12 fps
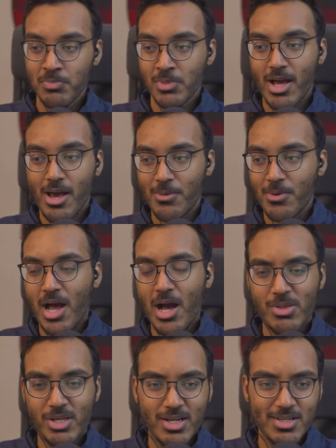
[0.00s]
I don't know how
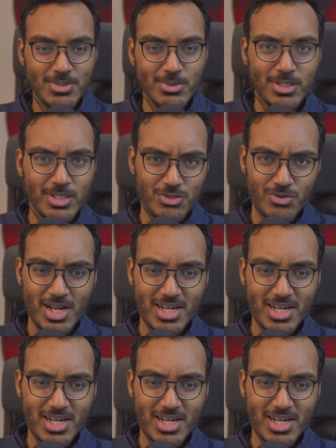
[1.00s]
they got so good at drawing